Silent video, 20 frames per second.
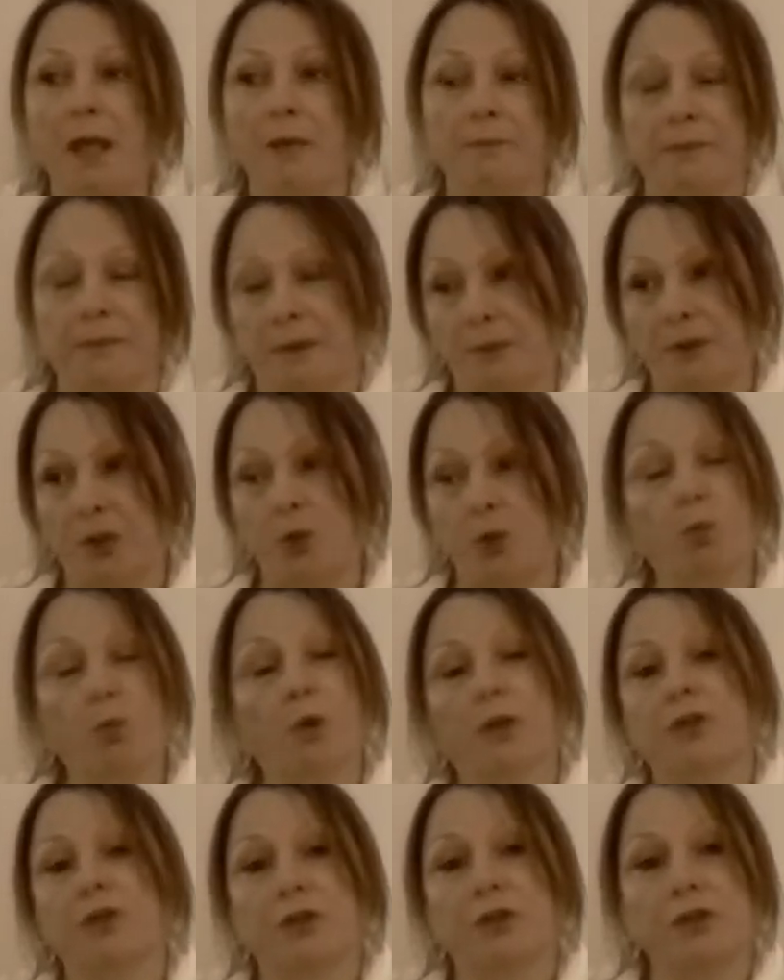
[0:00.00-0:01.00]
Maybe go
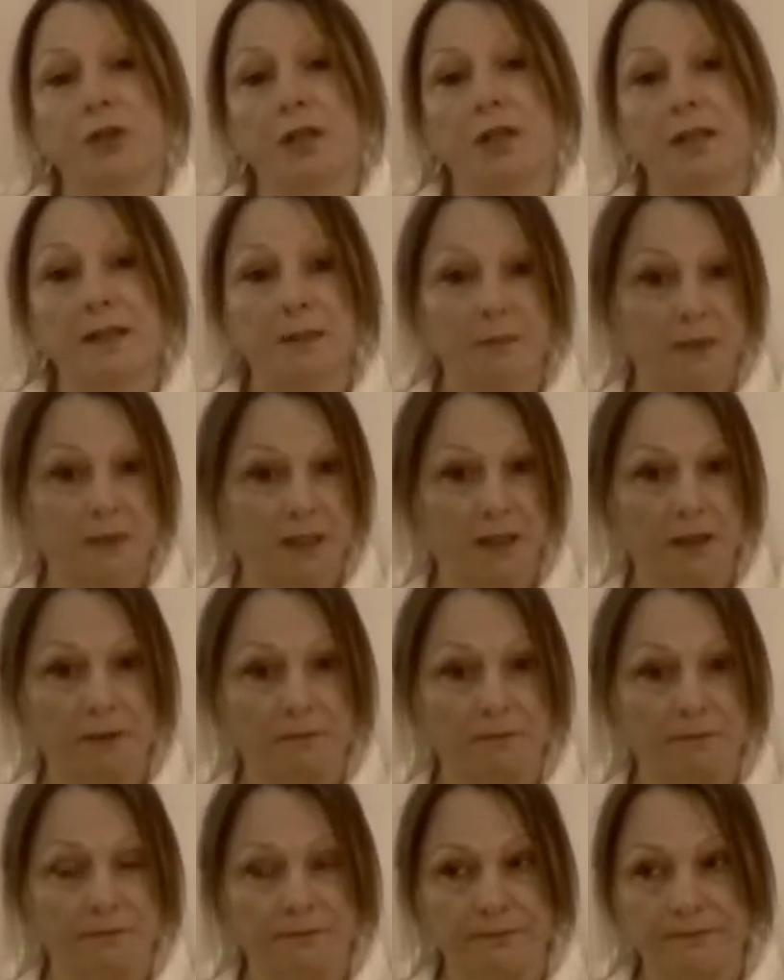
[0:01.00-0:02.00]
watch a
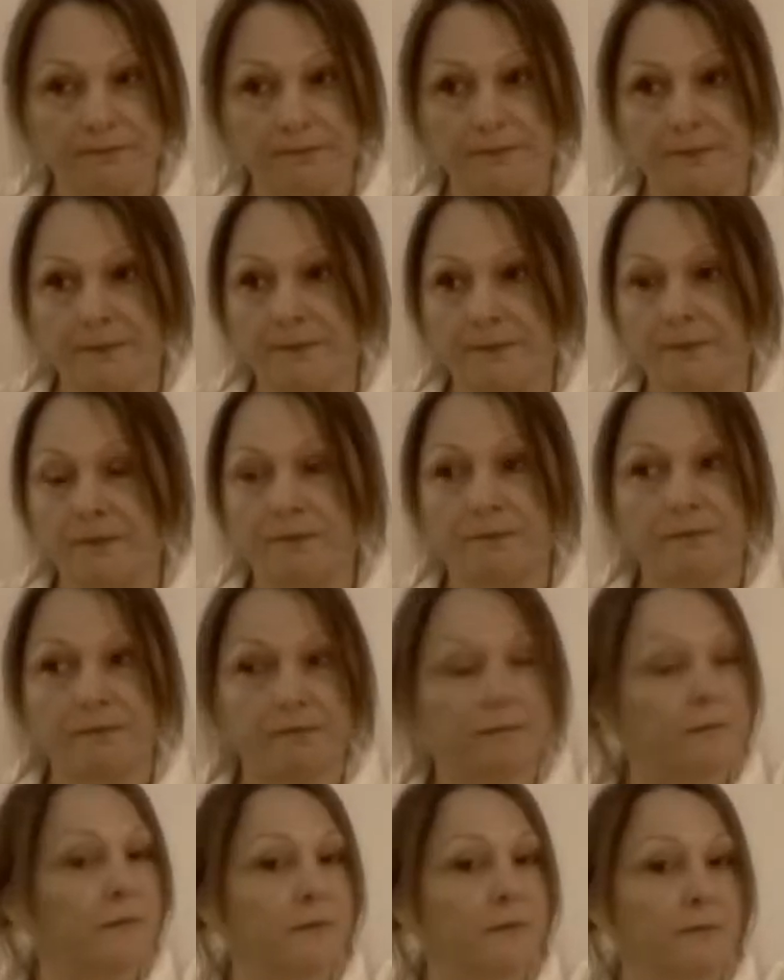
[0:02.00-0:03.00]
transmedium.
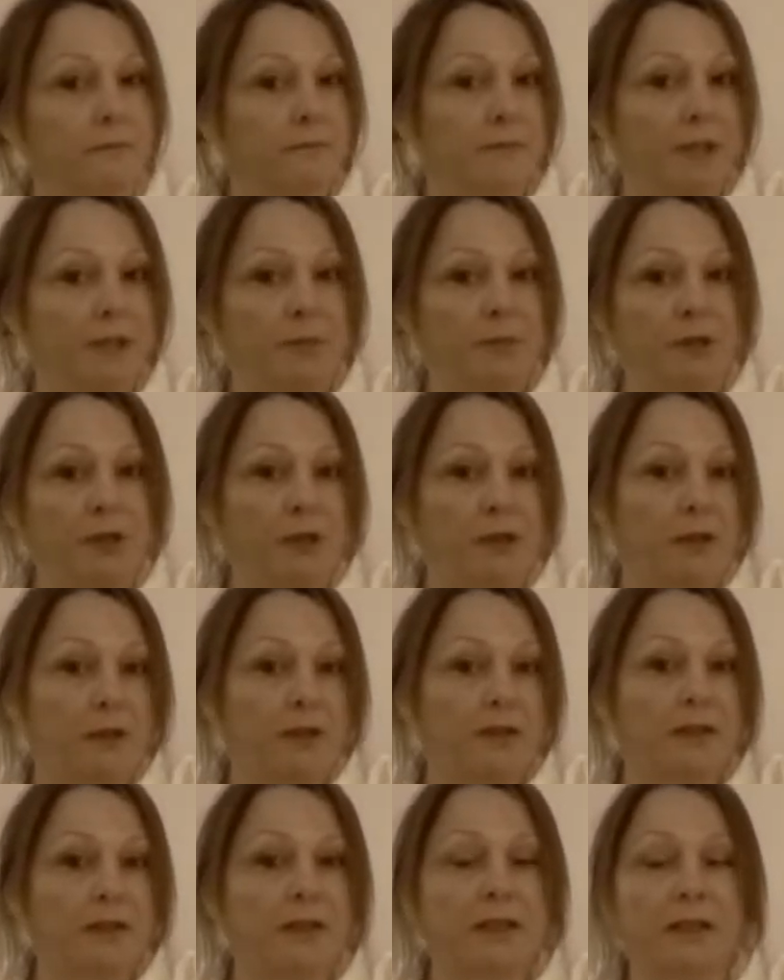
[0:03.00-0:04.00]
Maybe you can
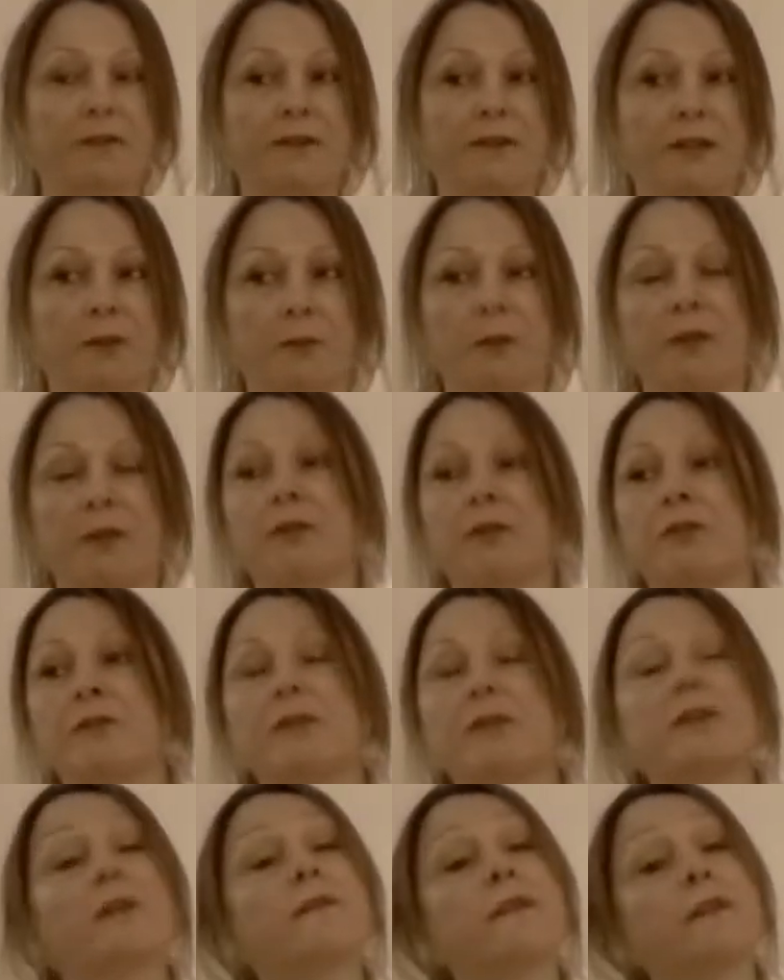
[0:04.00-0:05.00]
discover that within
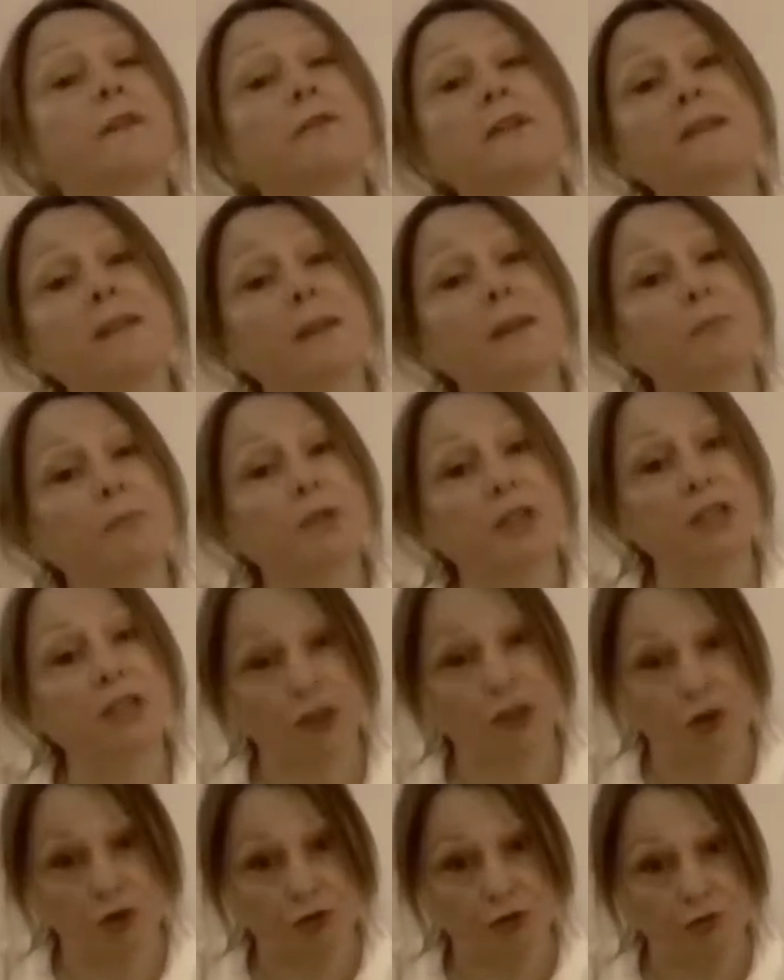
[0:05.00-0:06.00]
yourself there is that
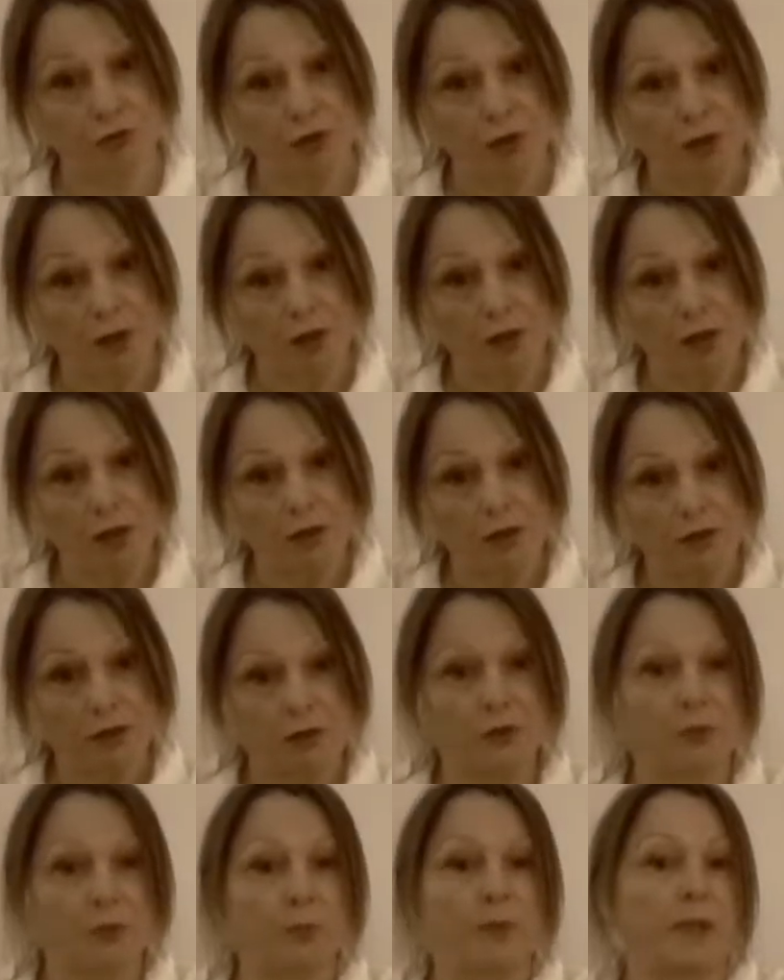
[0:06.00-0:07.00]
potential
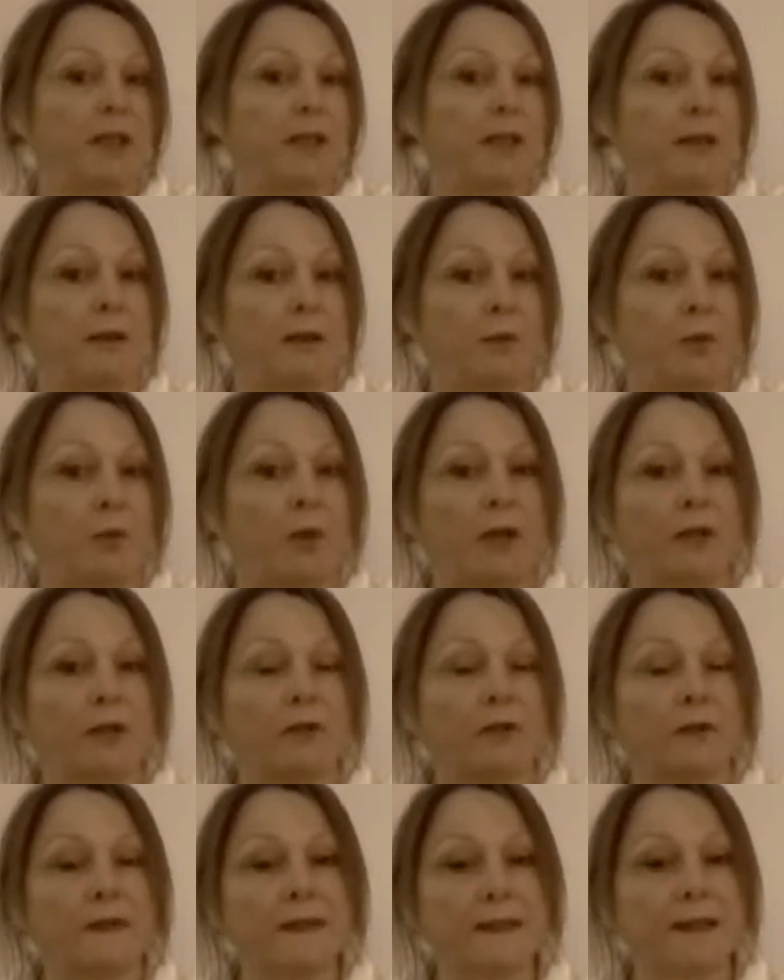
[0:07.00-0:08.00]
to be one
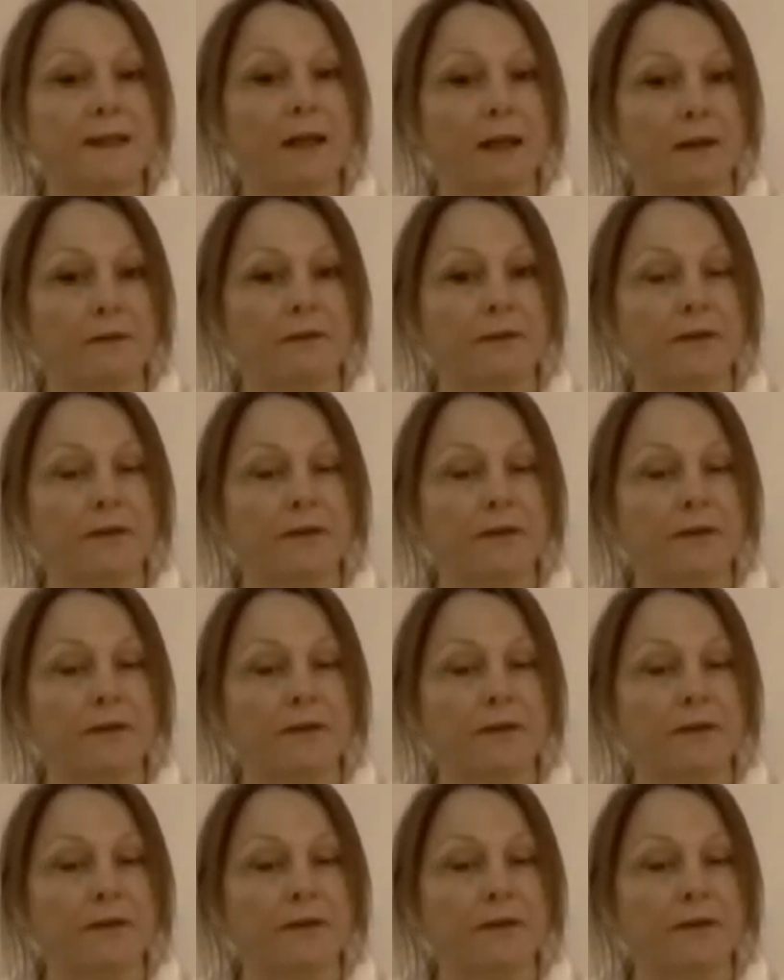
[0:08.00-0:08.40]
yourself.